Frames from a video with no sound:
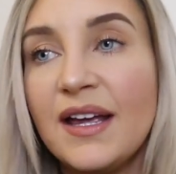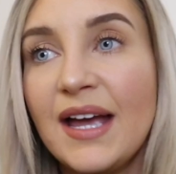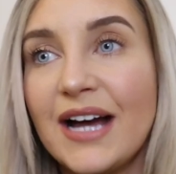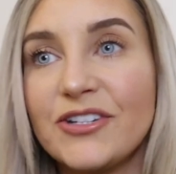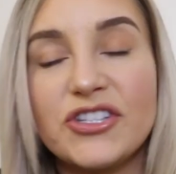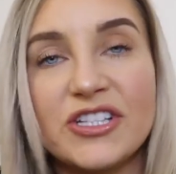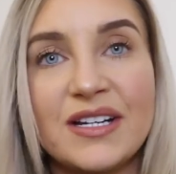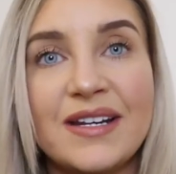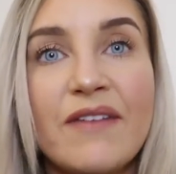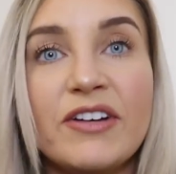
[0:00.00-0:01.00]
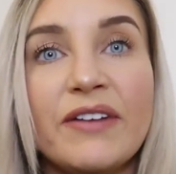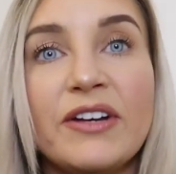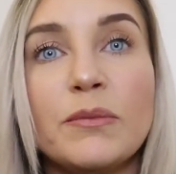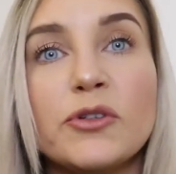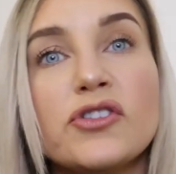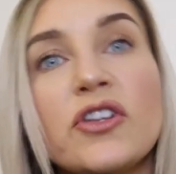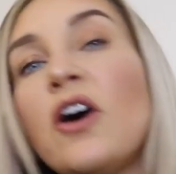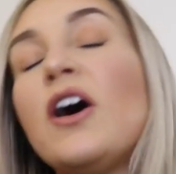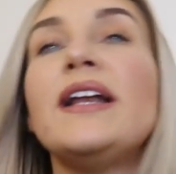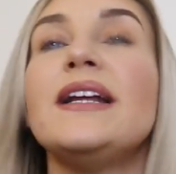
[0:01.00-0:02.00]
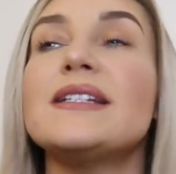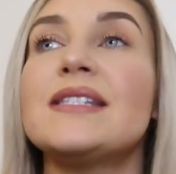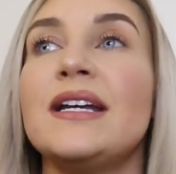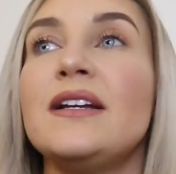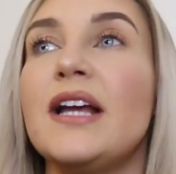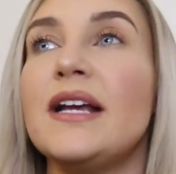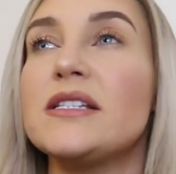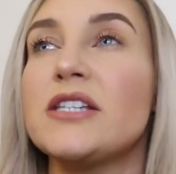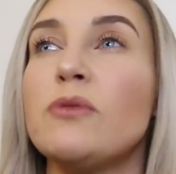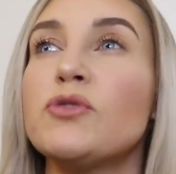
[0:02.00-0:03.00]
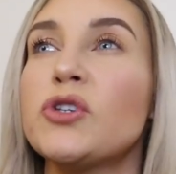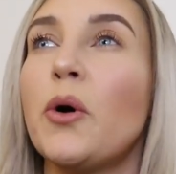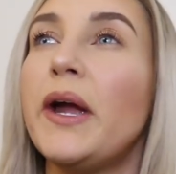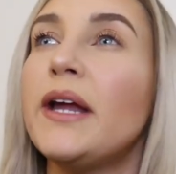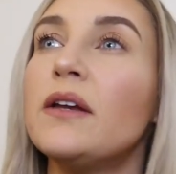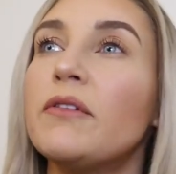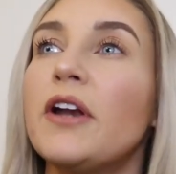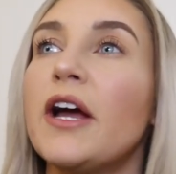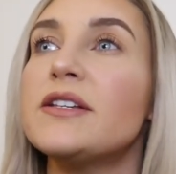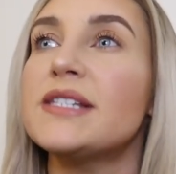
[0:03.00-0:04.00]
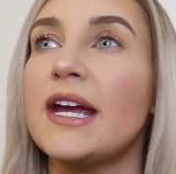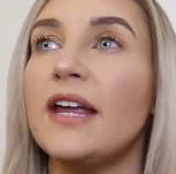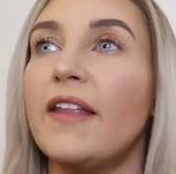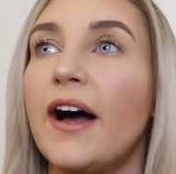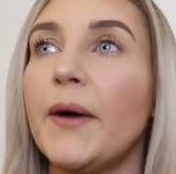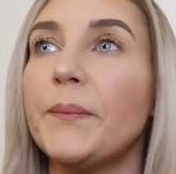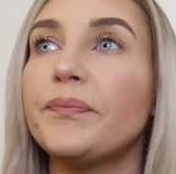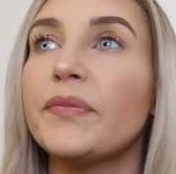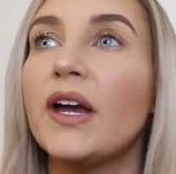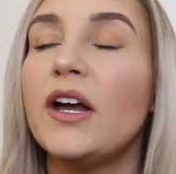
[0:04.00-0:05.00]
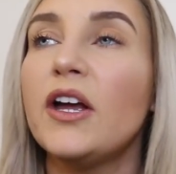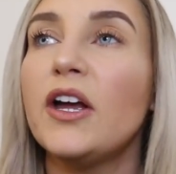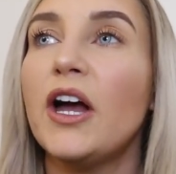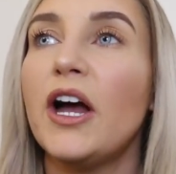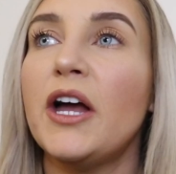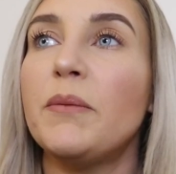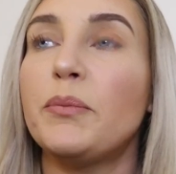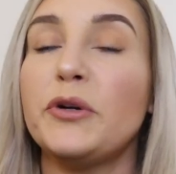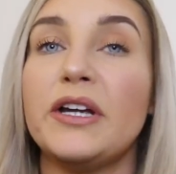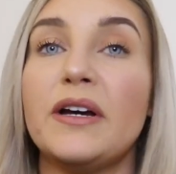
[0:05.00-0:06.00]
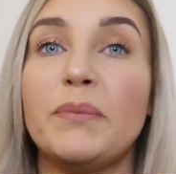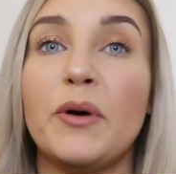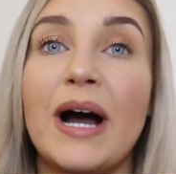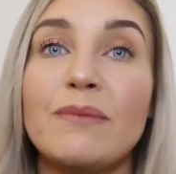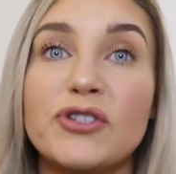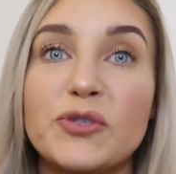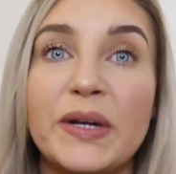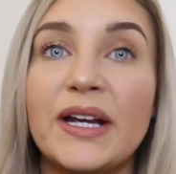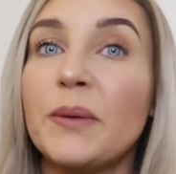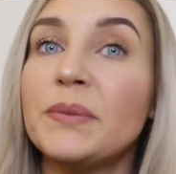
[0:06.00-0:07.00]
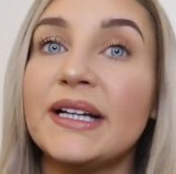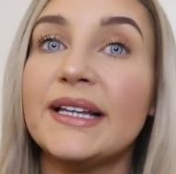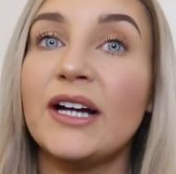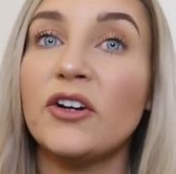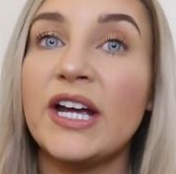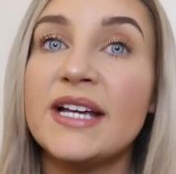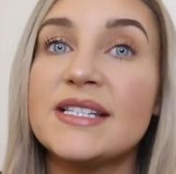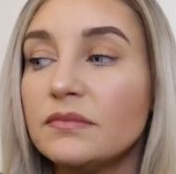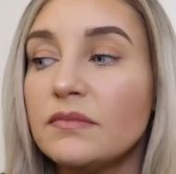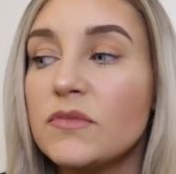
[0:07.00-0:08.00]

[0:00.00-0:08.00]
I just had never given it much thought. And it sounds so ignorant now saying that, but I'm just being completely honest.